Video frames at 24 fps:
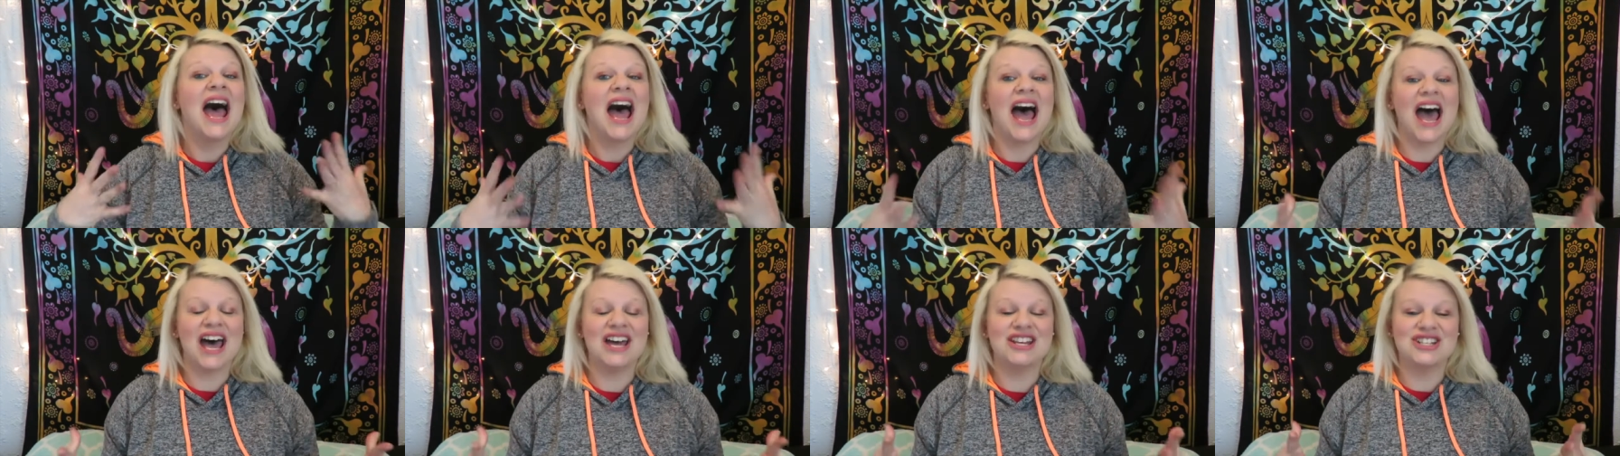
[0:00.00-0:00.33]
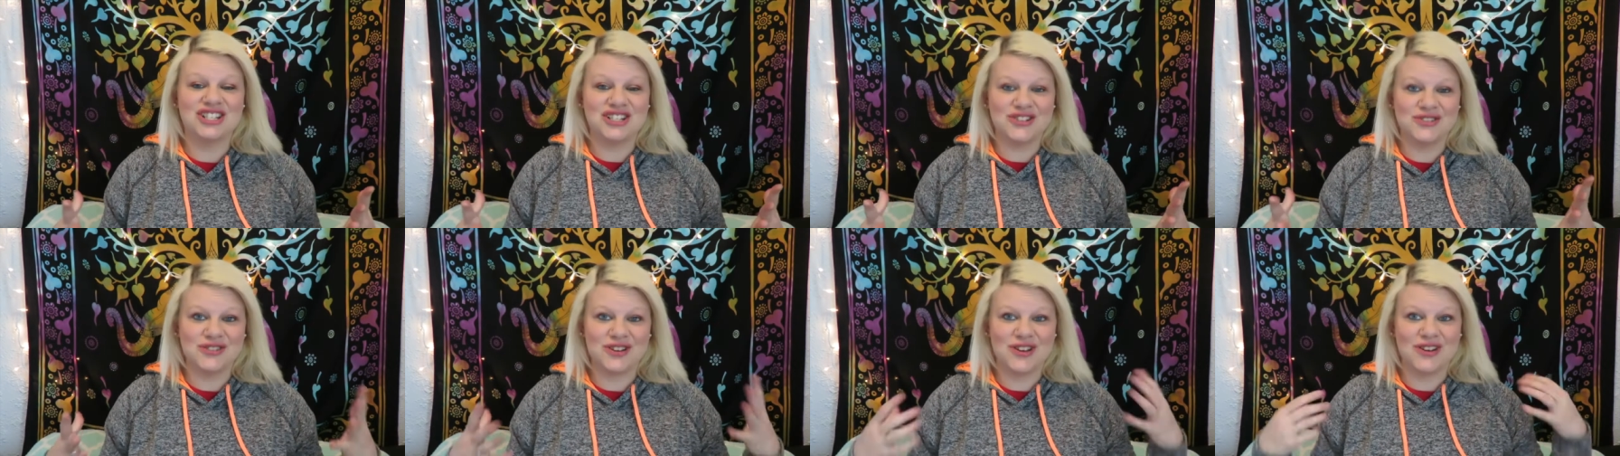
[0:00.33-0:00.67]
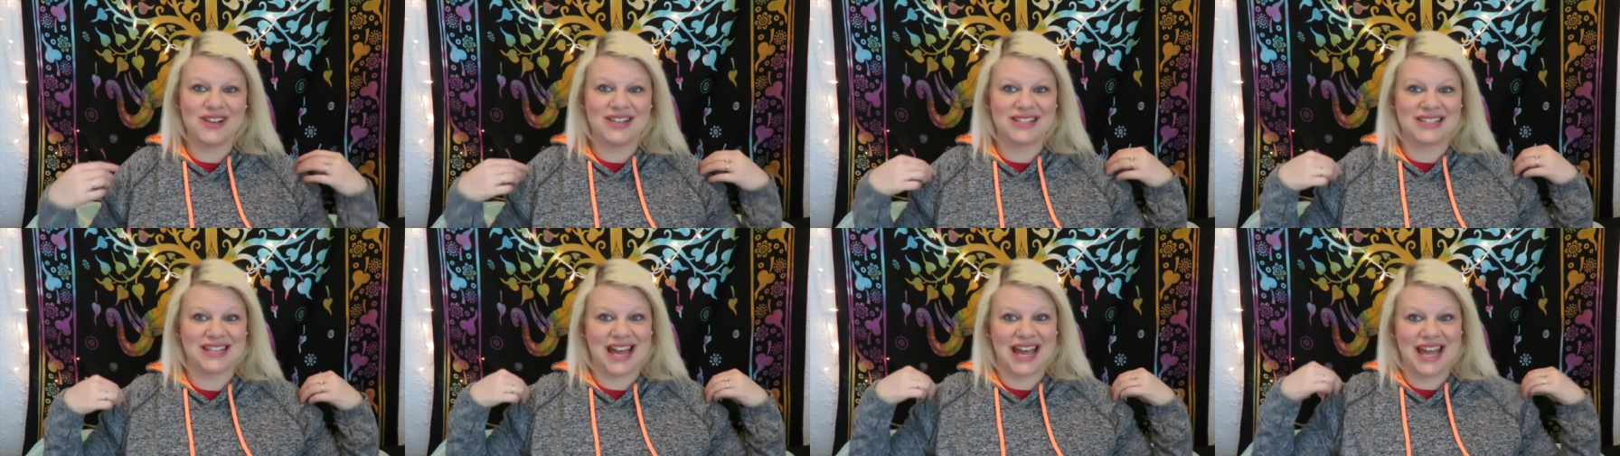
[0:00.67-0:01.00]
As you
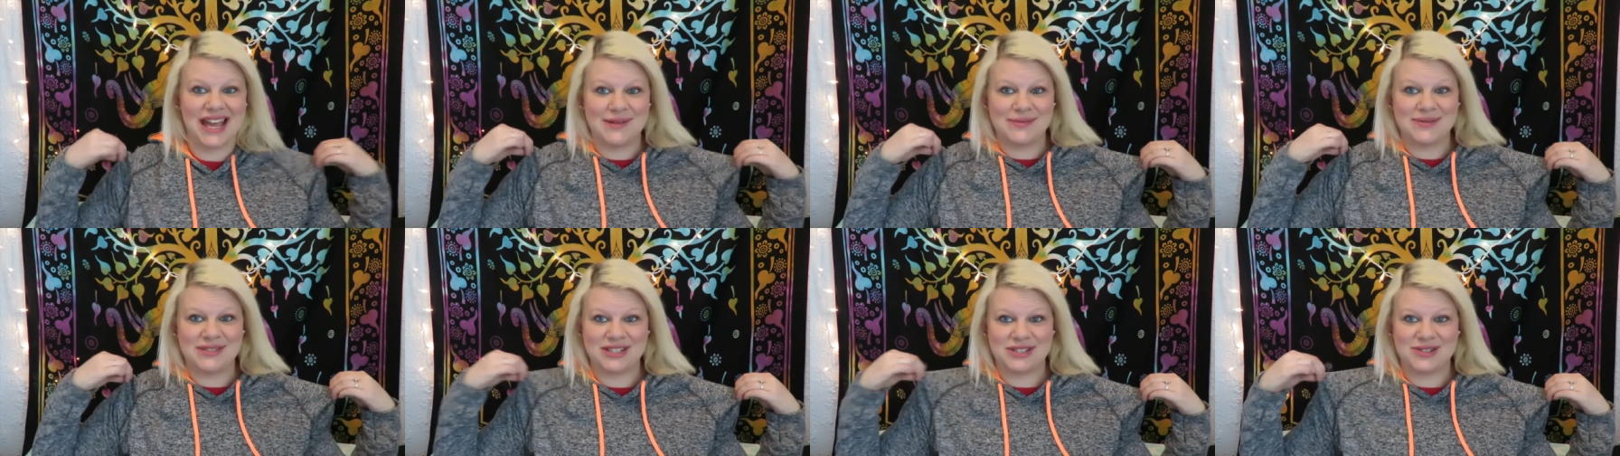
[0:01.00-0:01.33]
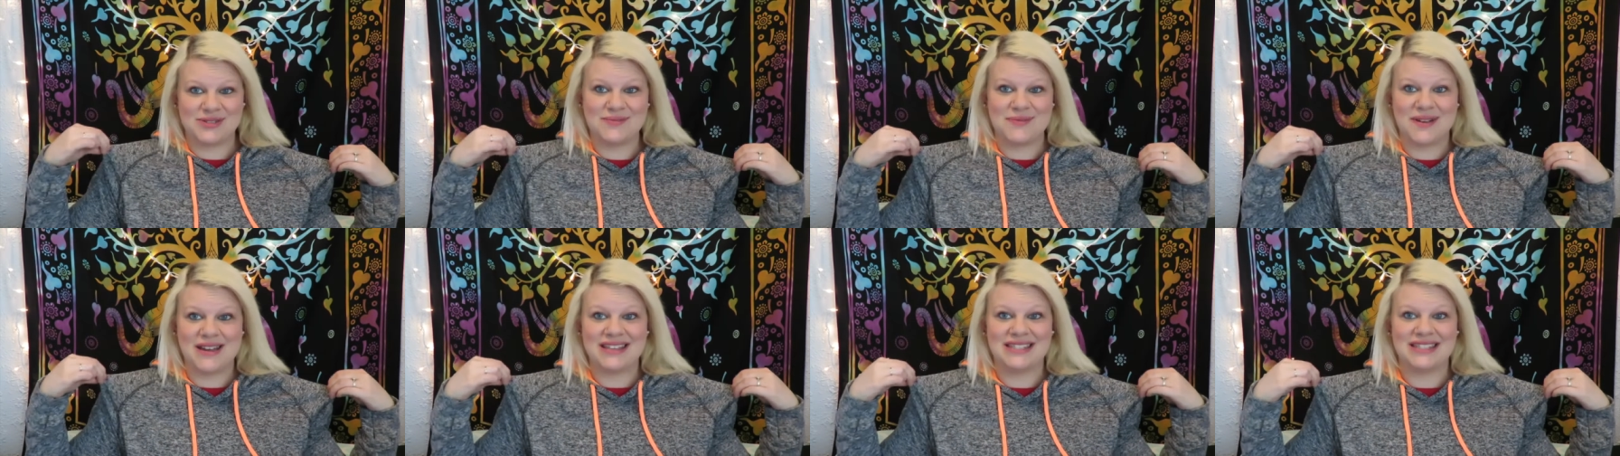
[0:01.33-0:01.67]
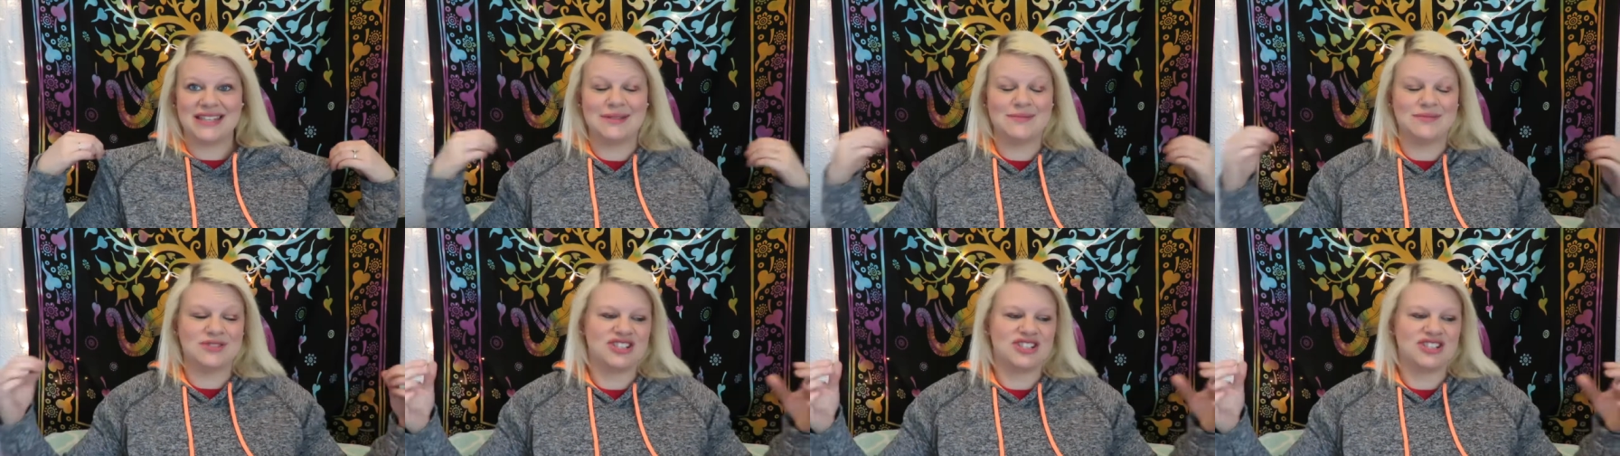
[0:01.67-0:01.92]
notice, I am still in my same